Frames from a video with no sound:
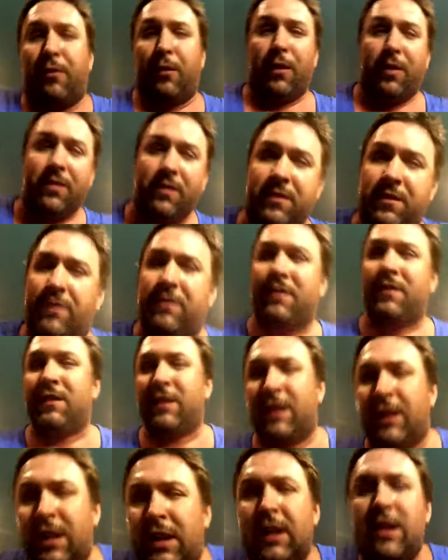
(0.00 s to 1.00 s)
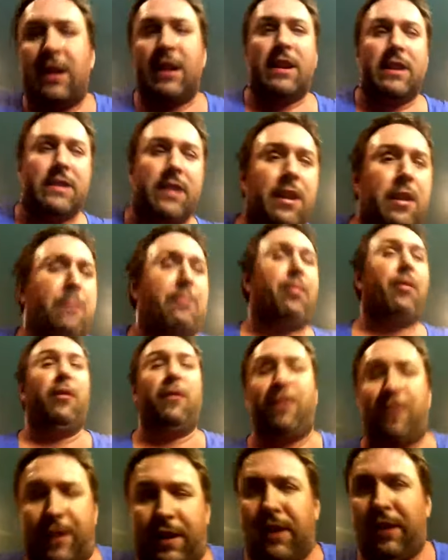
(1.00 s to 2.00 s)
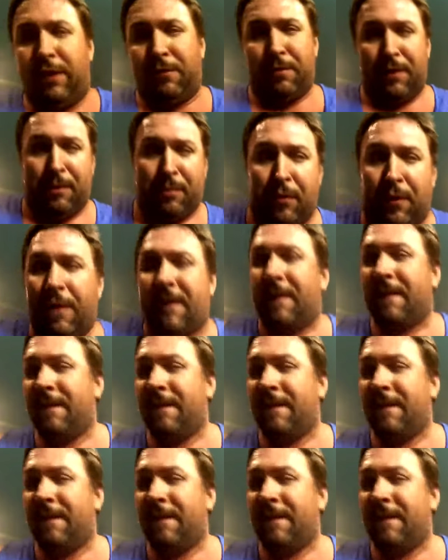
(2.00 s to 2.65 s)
for. It's like you're profiling people.